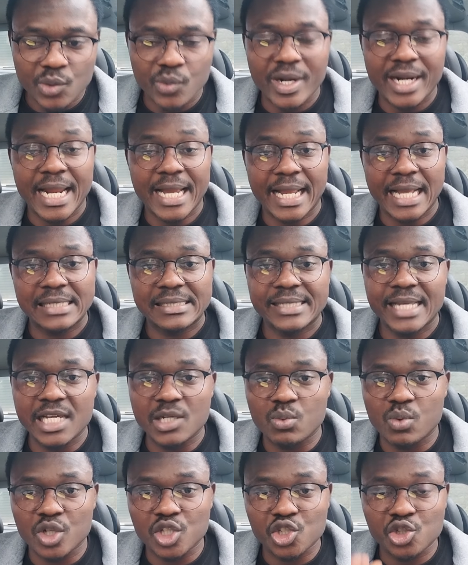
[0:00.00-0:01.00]
So, and like I
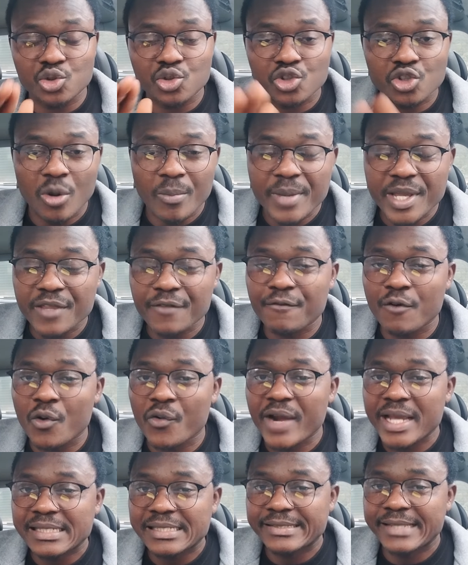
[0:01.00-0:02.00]
said, once you submit
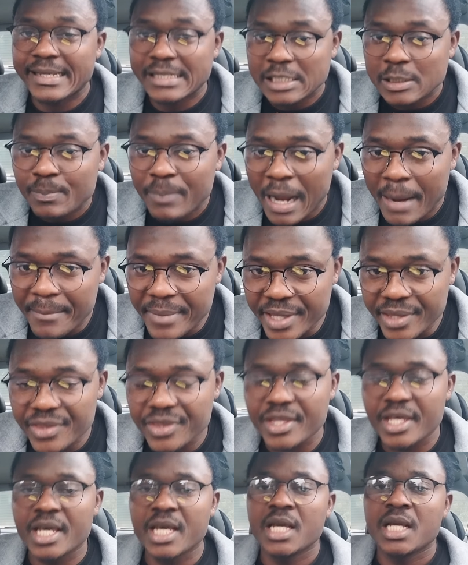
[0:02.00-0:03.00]
for residence permit,
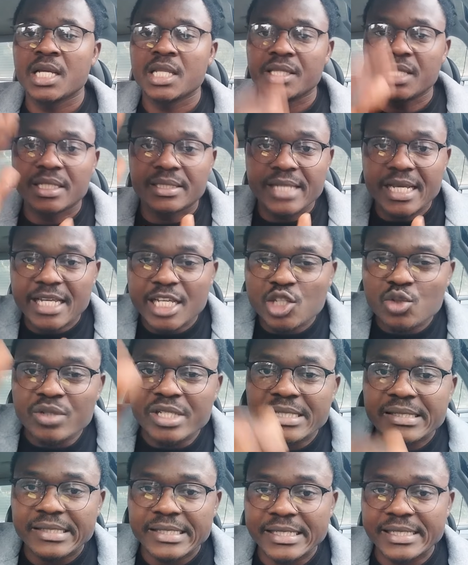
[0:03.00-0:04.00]
they take it
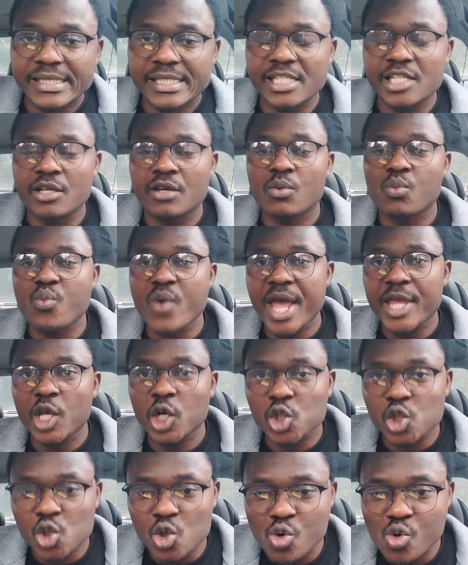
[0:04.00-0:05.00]
to the city where
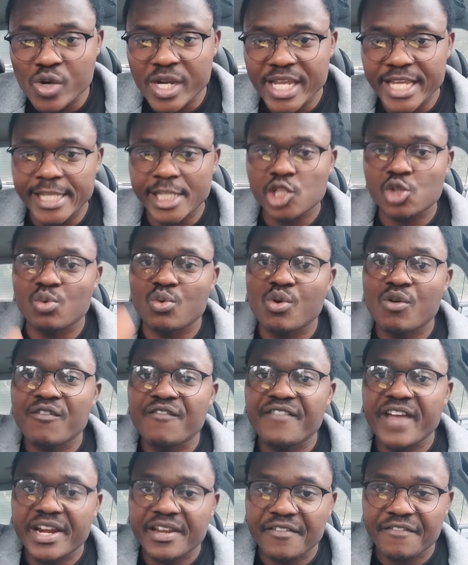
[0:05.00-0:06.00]
your school is to go
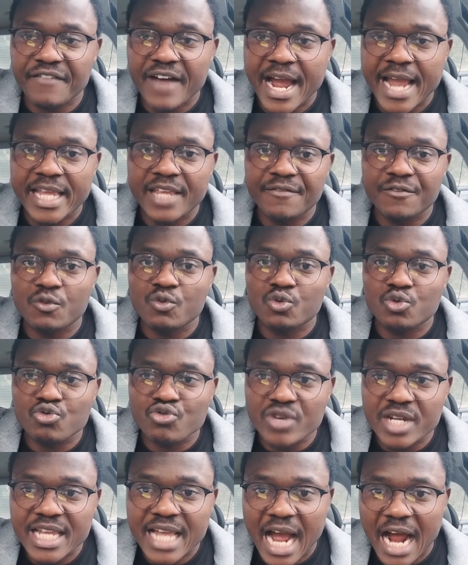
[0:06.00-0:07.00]
verify if you
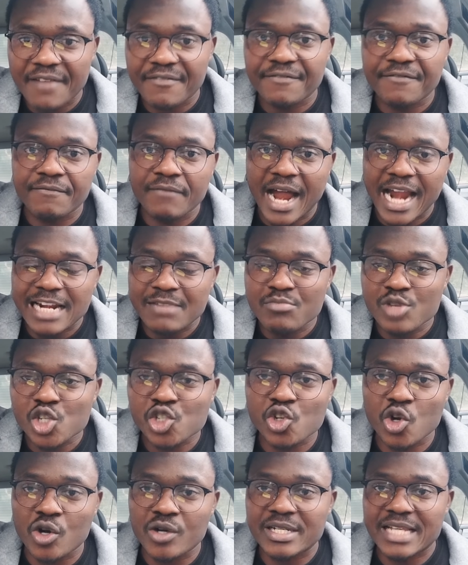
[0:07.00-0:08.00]
truly have
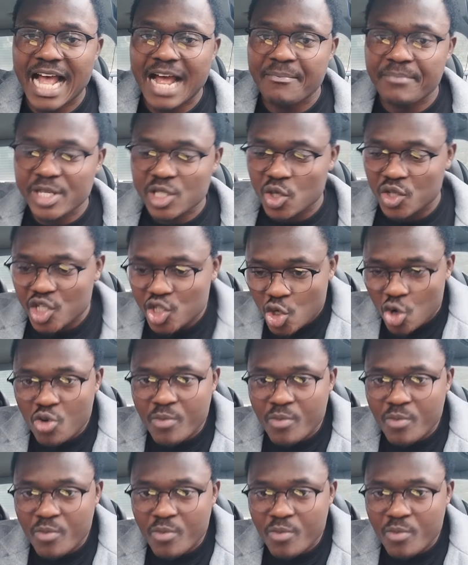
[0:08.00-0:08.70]
admission, and based on the